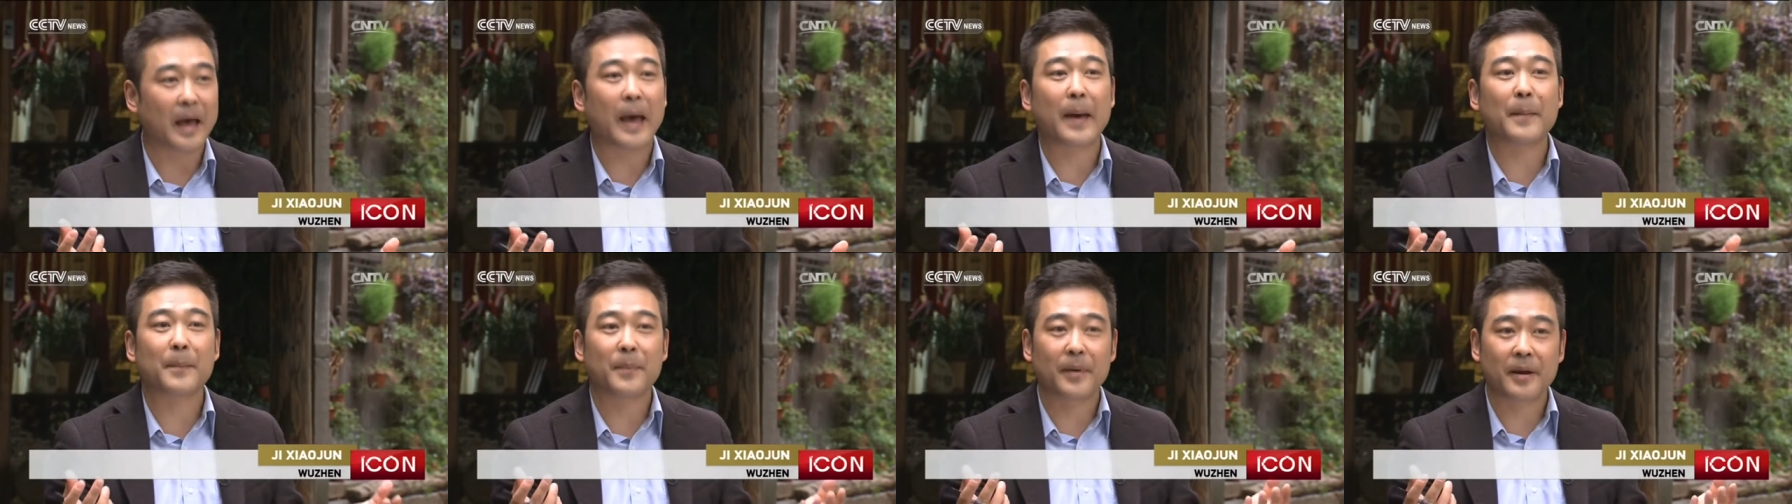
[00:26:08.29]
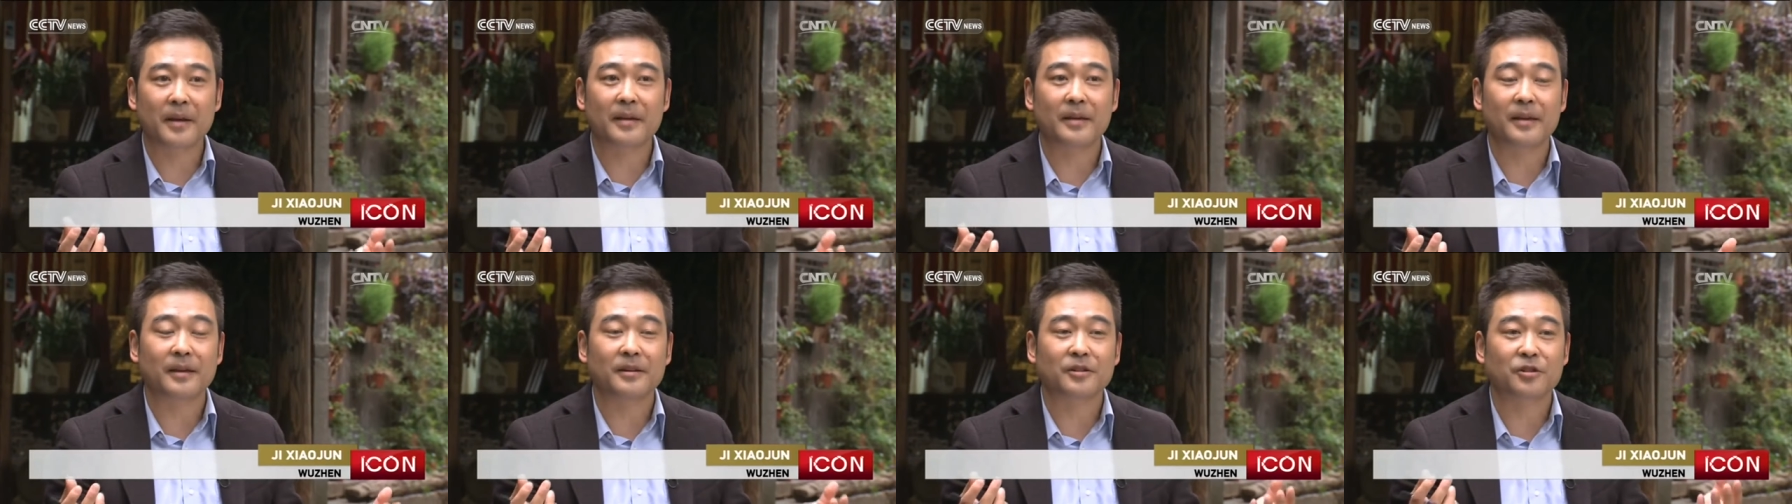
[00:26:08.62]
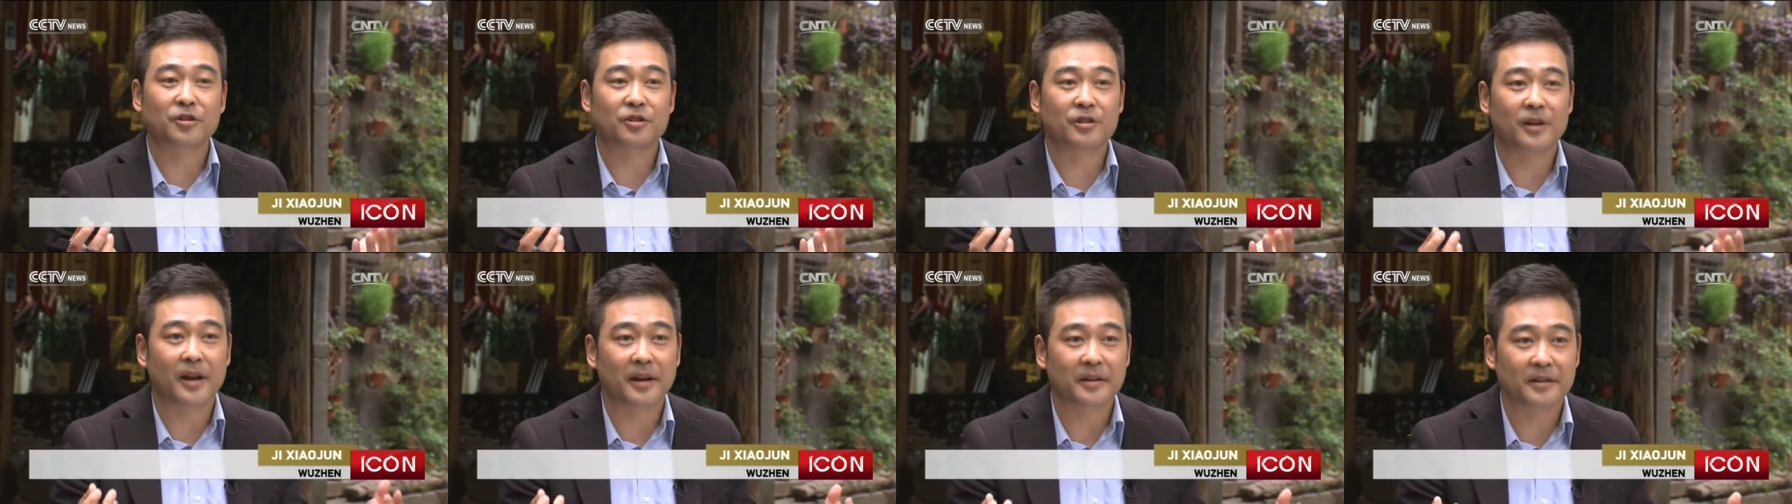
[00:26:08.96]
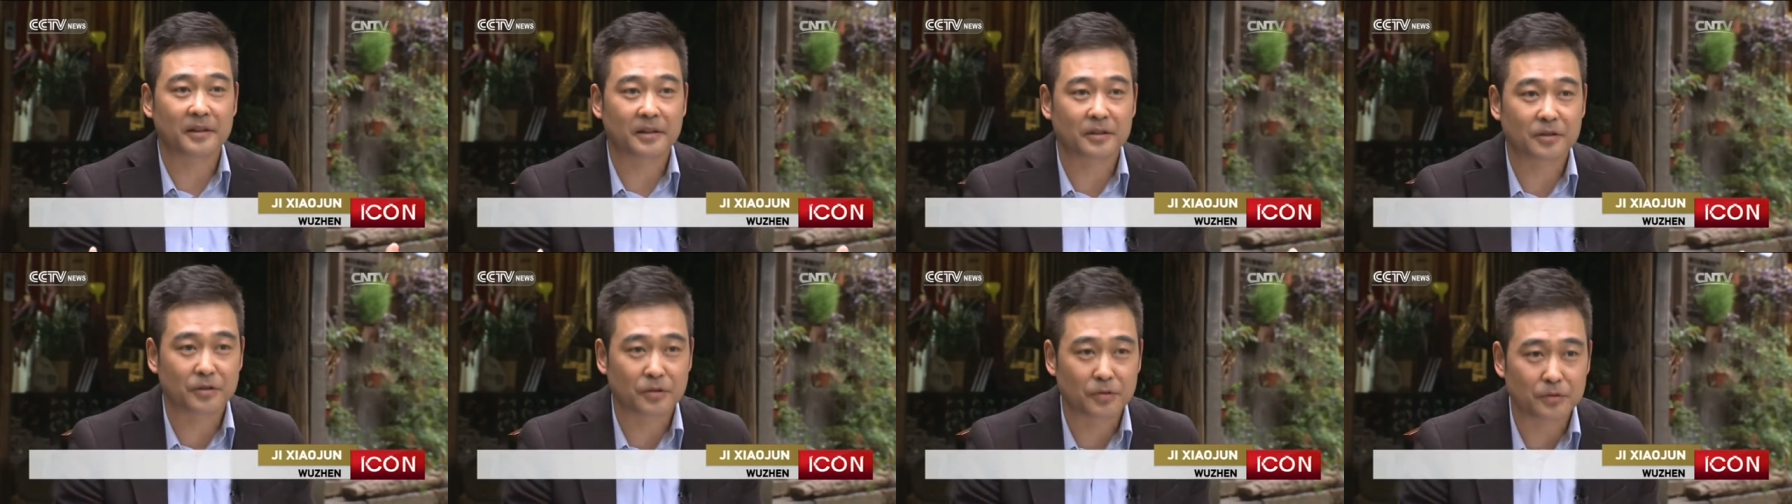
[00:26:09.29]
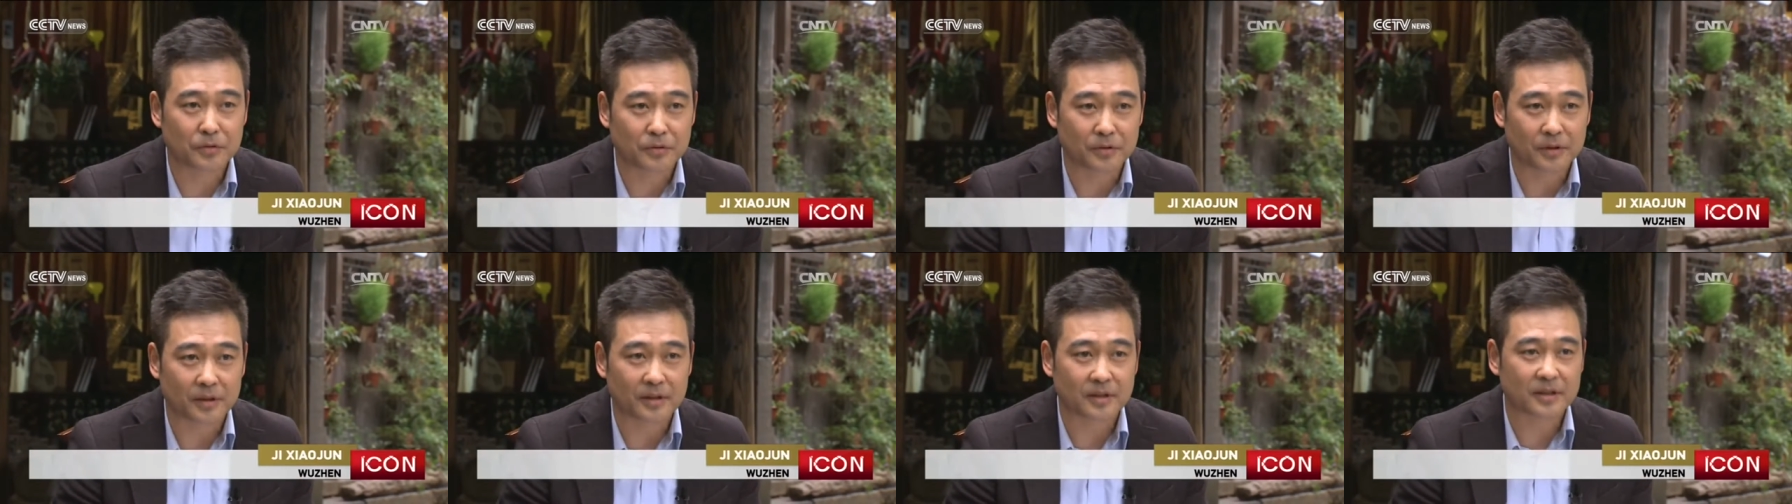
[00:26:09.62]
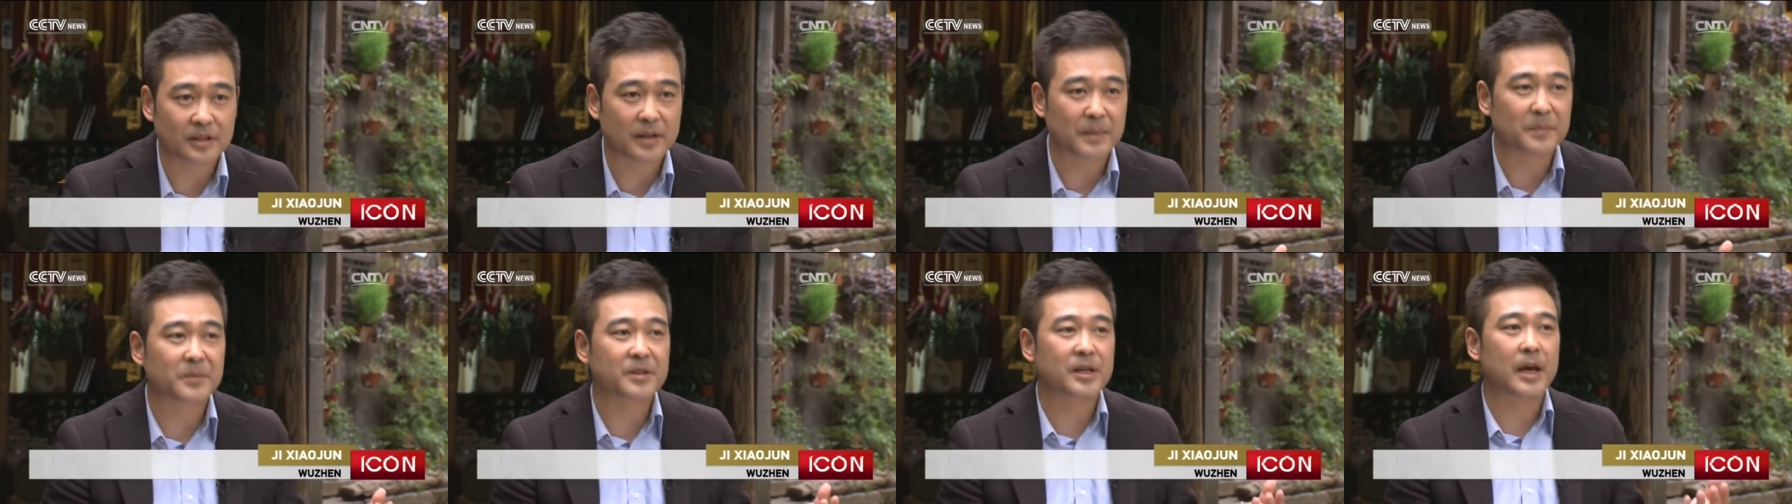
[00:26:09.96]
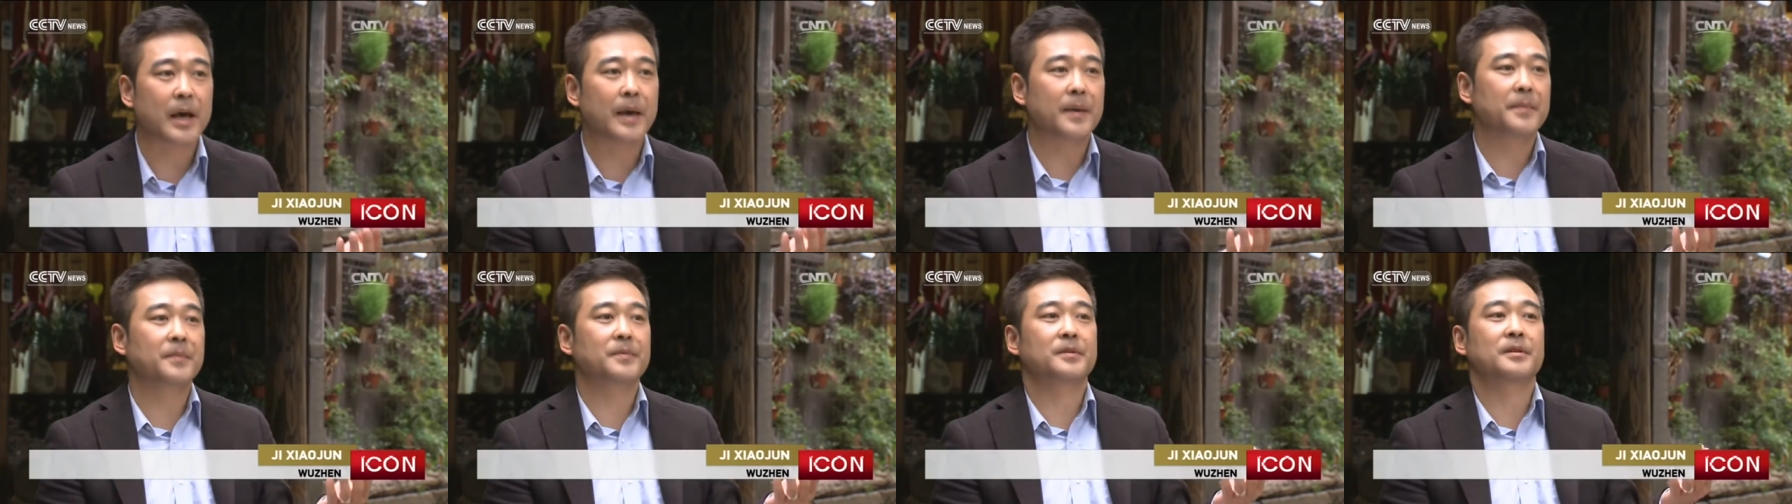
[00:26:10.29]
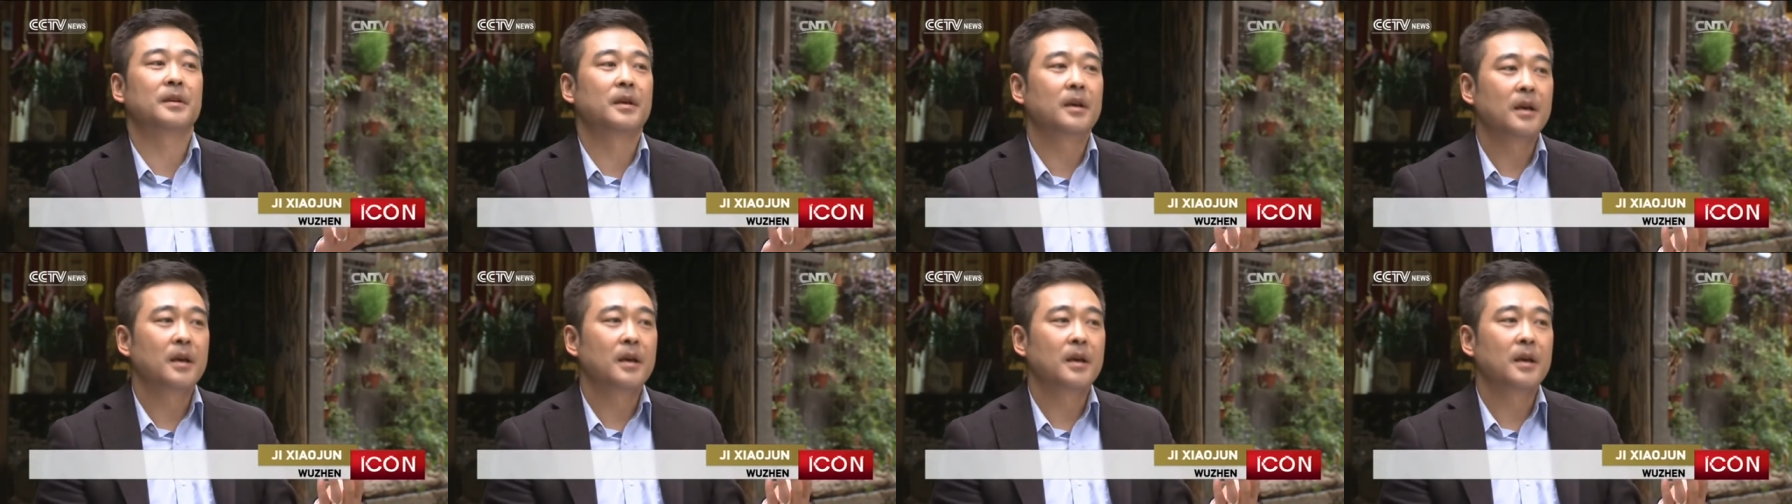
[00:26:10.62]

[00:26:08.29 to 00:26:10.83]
happening in China too. And sometimes